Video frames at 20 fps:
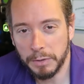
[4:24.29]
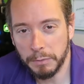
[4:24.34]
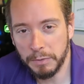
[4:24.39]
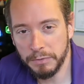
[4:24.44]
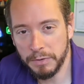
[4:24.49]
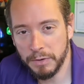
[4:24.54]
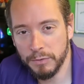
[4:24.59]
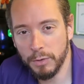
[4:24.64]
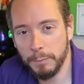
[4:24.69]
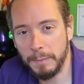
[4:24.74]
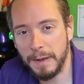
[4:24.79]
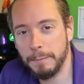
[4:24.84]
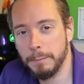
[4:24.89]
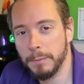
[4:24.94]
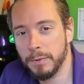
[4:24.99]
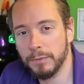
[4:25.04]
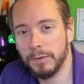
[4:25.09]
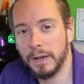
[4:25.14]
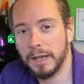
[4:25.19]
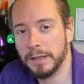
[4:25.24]
if you
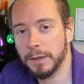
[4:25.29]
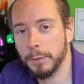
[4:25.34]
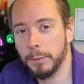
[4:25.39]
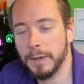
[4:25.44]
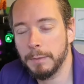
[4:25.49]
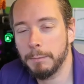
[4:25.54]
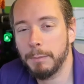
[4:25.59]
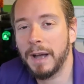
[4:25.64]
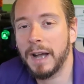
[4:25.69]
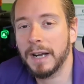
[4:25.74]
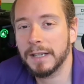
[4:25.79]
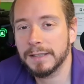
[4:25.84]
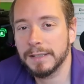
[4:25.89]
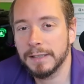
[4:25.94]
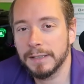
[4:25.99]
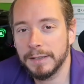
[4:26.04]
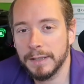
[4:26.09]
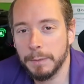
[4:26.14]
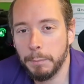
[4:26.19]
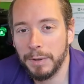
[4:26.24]
remember right the way back
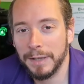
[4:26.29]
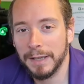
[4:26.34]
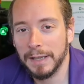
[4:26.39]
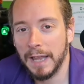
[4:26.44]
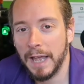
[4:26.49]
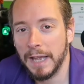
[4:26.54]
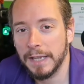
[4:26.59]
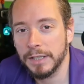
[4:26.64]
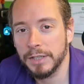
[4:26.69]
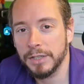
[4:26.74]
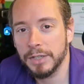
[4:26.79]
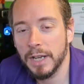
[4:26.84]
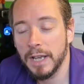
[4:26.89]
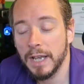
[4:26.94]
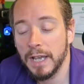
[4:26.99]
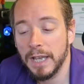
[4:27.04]
to the pledge,